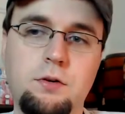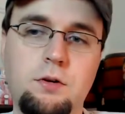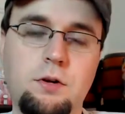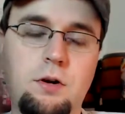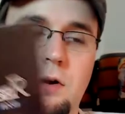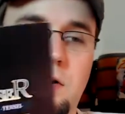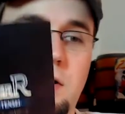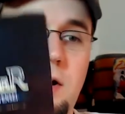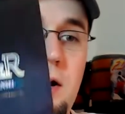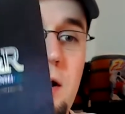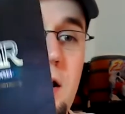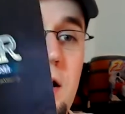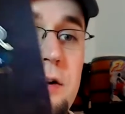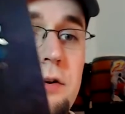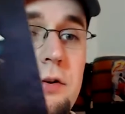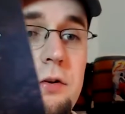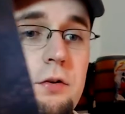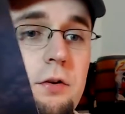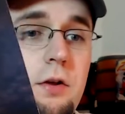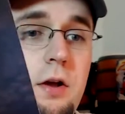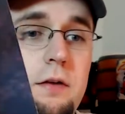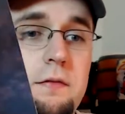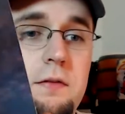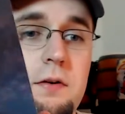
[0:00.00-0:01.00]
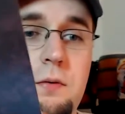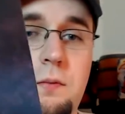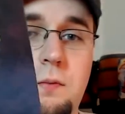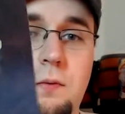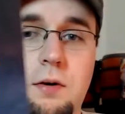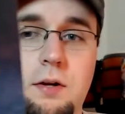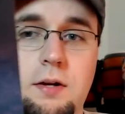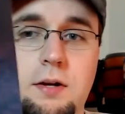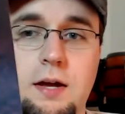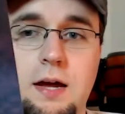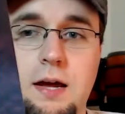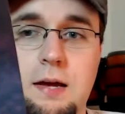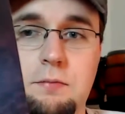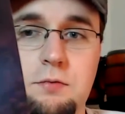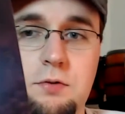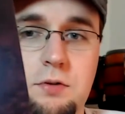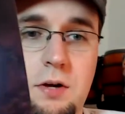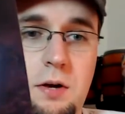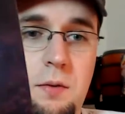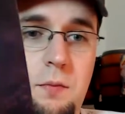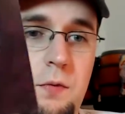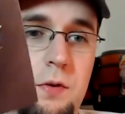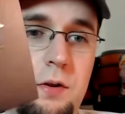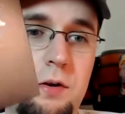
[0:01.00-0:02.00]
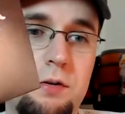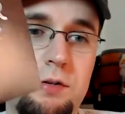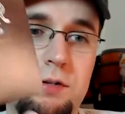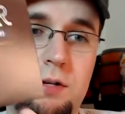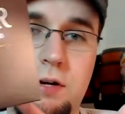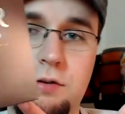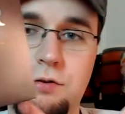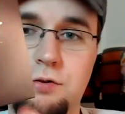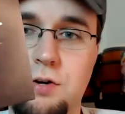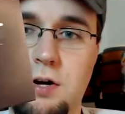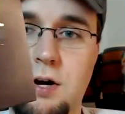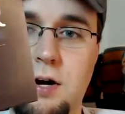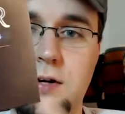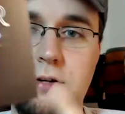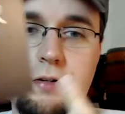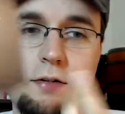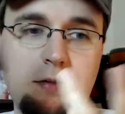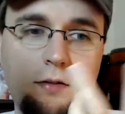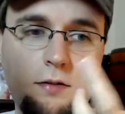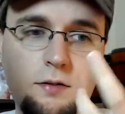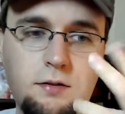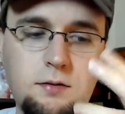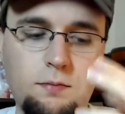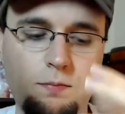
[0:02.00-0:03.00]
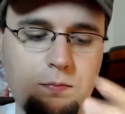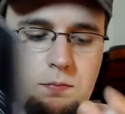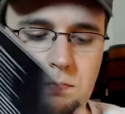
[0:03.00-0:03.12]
you know, and I do love it when games come with their soundtracks.